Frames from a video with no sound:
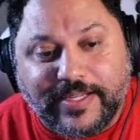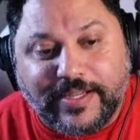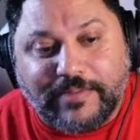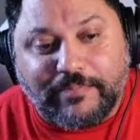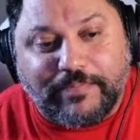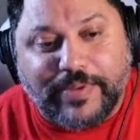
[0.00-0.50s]

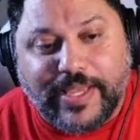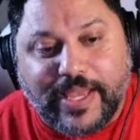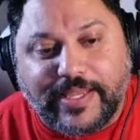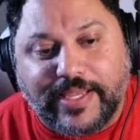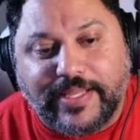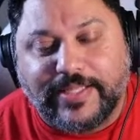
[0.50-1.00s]

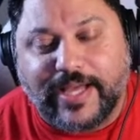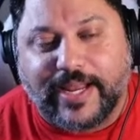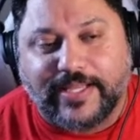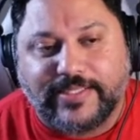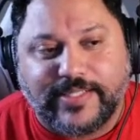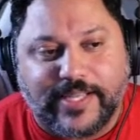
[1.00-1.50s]

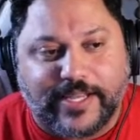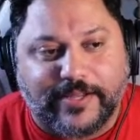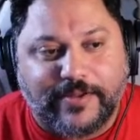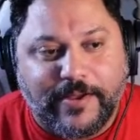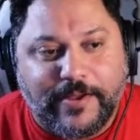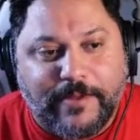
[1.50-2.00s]
BAE.st.
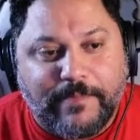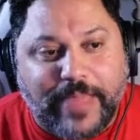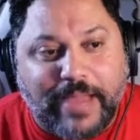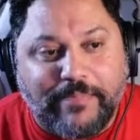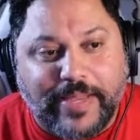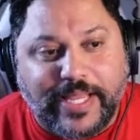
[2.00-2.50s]

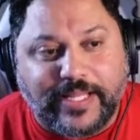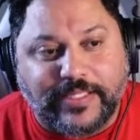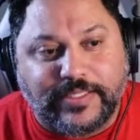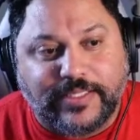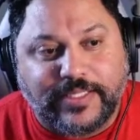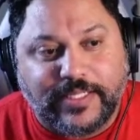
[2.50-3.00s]
That
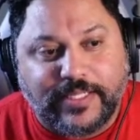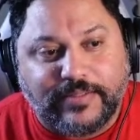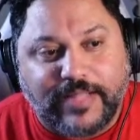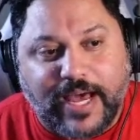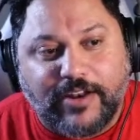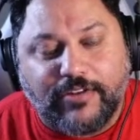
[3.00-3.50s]
means
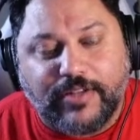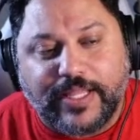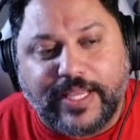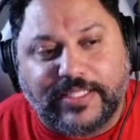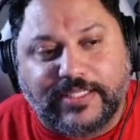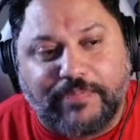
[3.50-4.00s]
not only
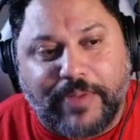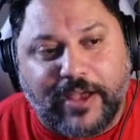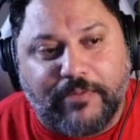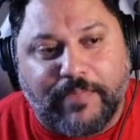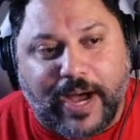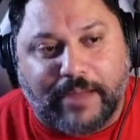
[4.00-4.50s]
is
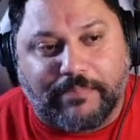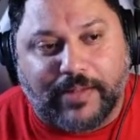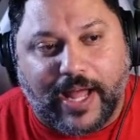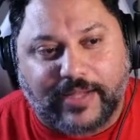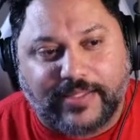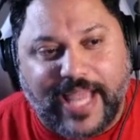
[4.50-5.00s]
Bailbot
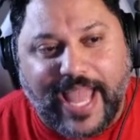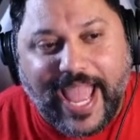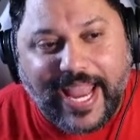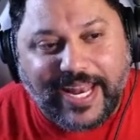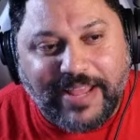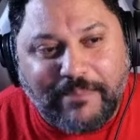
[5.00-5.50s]
blocked,
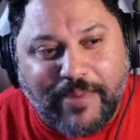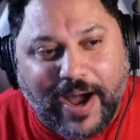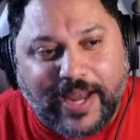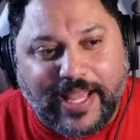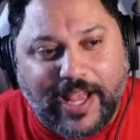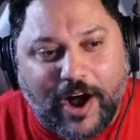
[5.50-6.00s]

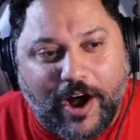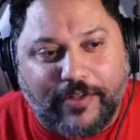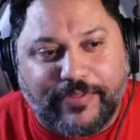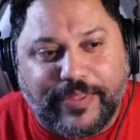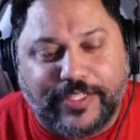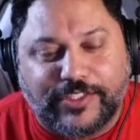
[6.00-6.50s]
anybody
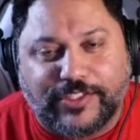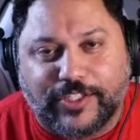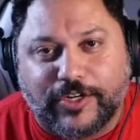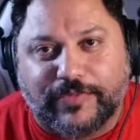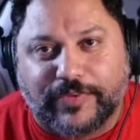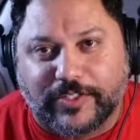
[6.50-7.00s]
on this
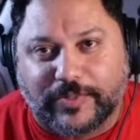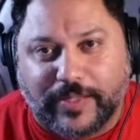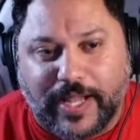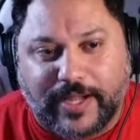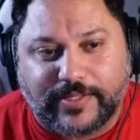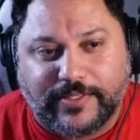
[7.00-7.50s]
server is
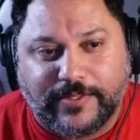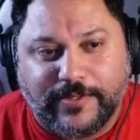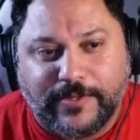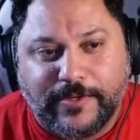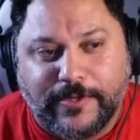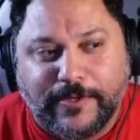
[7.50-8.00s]
blocked.
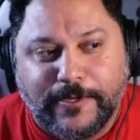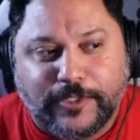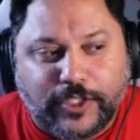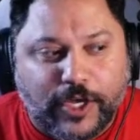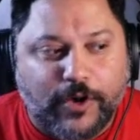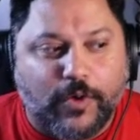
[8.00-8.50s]

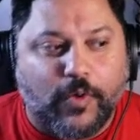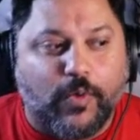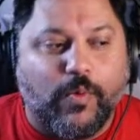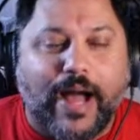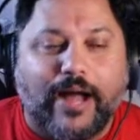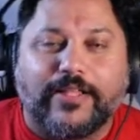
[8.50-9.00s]
So
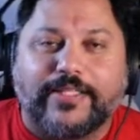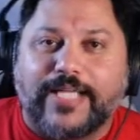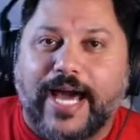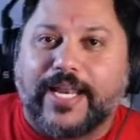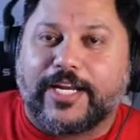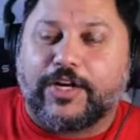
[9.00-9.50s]
while it's
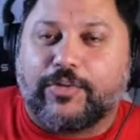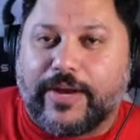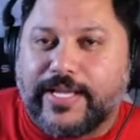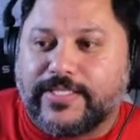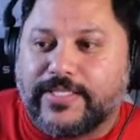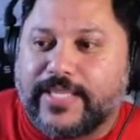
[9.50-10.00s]
kind of
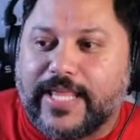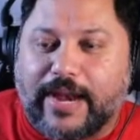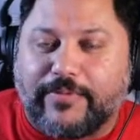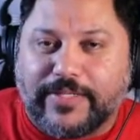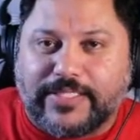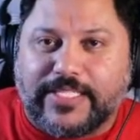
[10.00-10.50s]
crazy that I
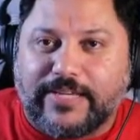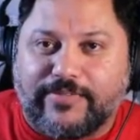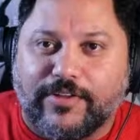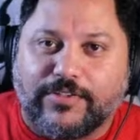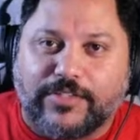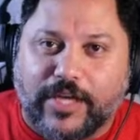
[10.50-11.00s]
received
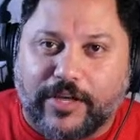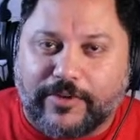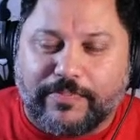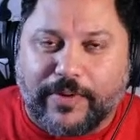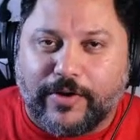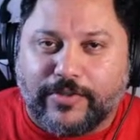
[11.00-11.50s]
those other
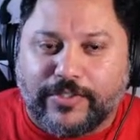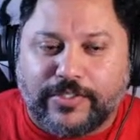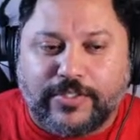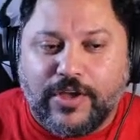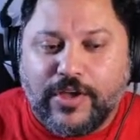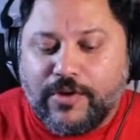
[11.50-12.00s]
posts
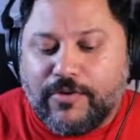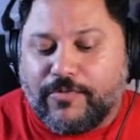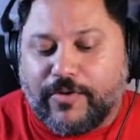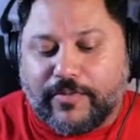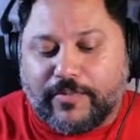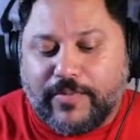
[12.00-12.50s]

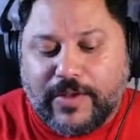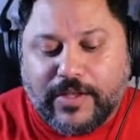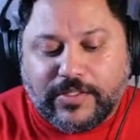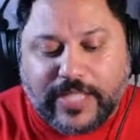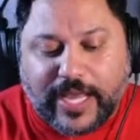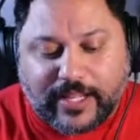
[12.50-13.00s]
from
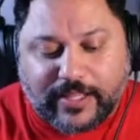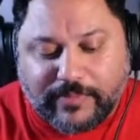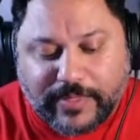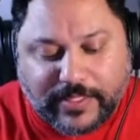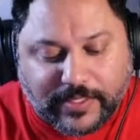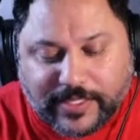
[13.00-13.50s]
telling
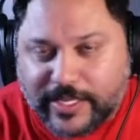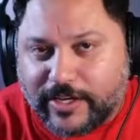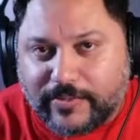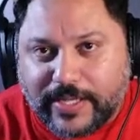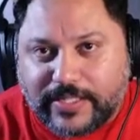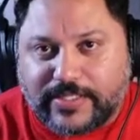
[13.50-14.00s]
me to kill
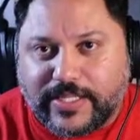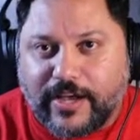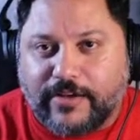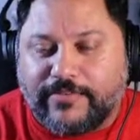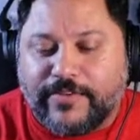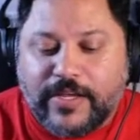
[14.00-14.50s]

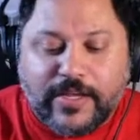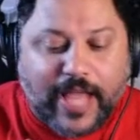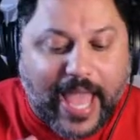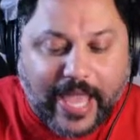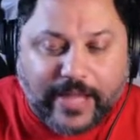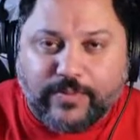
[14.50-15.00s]
myself,
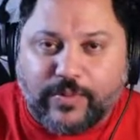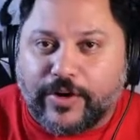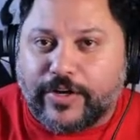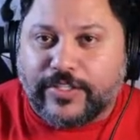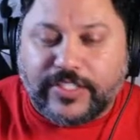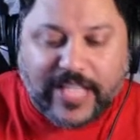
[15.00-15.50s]

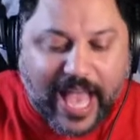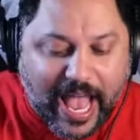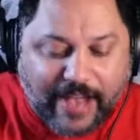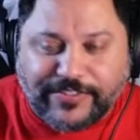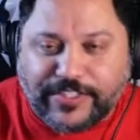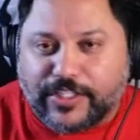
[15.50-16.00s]
N-words,
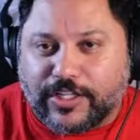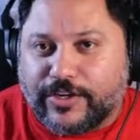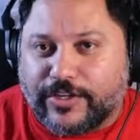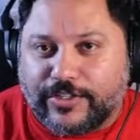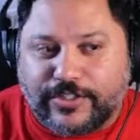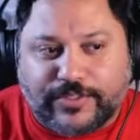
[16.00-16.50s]

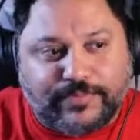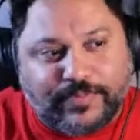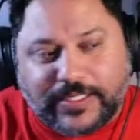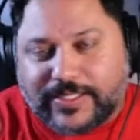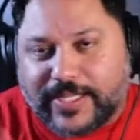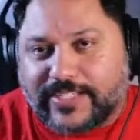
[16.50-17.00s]
F-slurs,
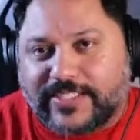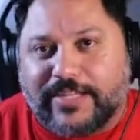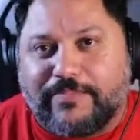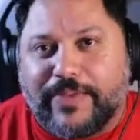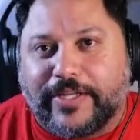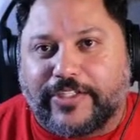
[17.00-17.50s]
disgusting
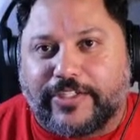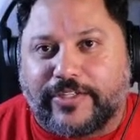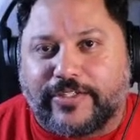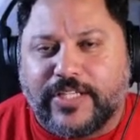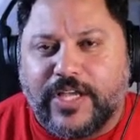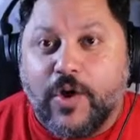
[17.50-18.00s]

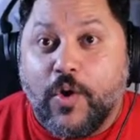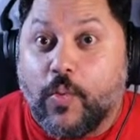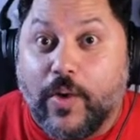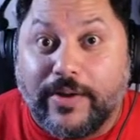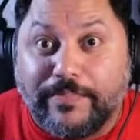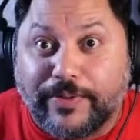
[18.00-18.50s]
pictures,
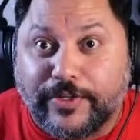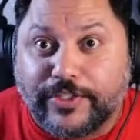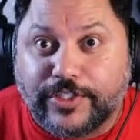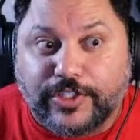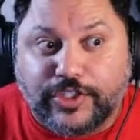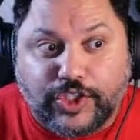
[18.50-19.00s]
one
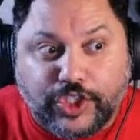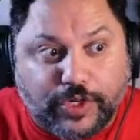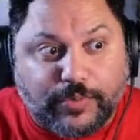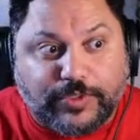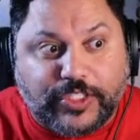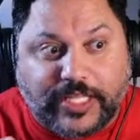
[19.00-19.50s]
person
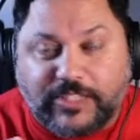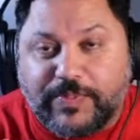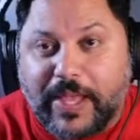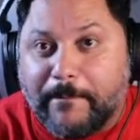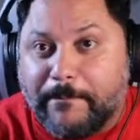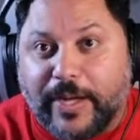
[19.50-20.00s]
sent me
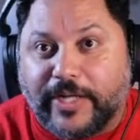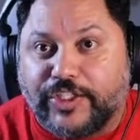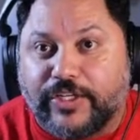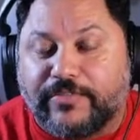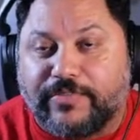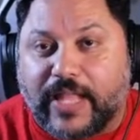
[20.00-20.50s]
a bunch
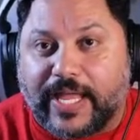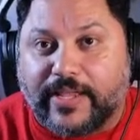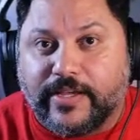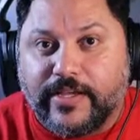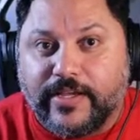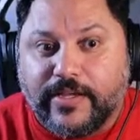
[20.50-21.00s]
of like,
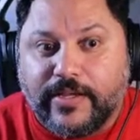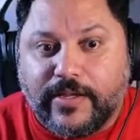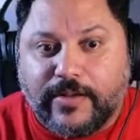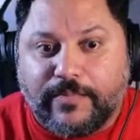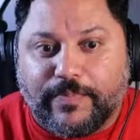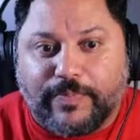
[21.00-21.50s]

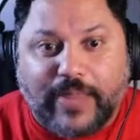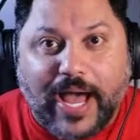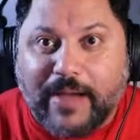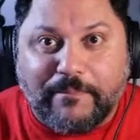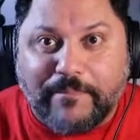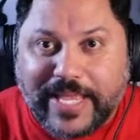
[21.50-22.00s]

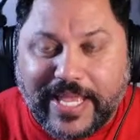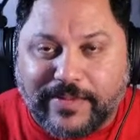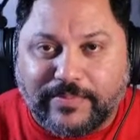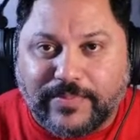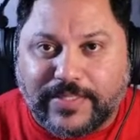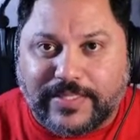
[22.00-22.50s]
not
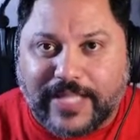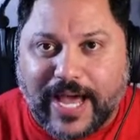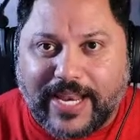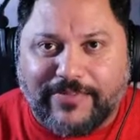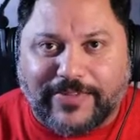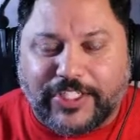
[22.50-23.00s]
memes, not
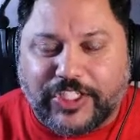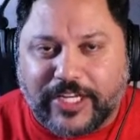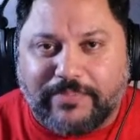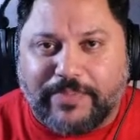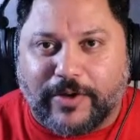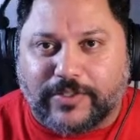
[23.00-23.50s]
even
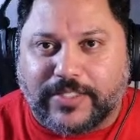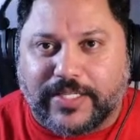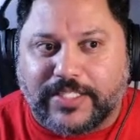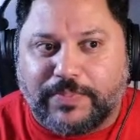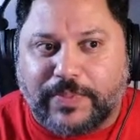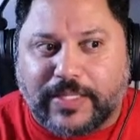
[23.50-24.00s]
shit
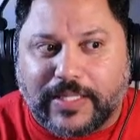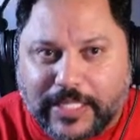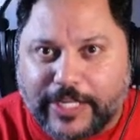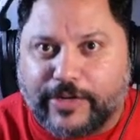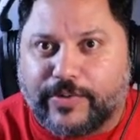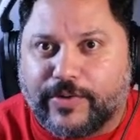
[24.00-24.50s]
postings, but
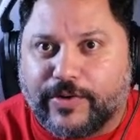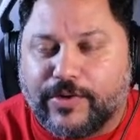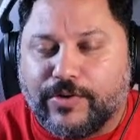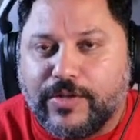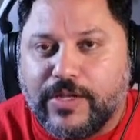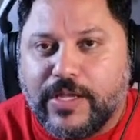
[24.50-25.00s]

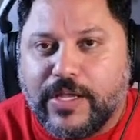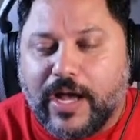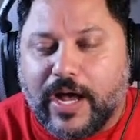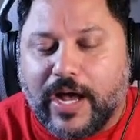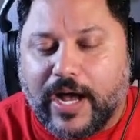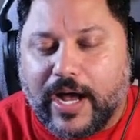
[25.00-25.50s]
literal
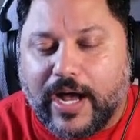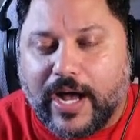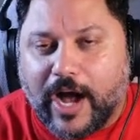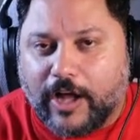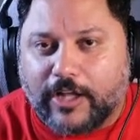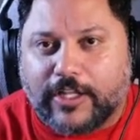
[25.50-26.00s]

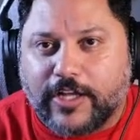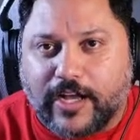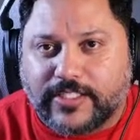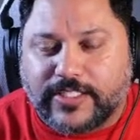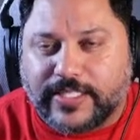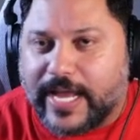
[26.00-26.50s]

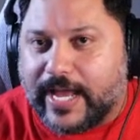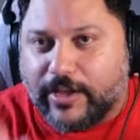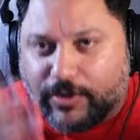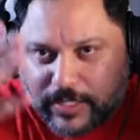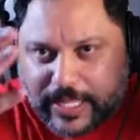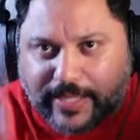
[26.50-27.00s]
Holocaust
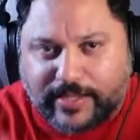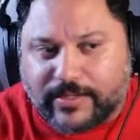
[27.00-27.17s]
denial, like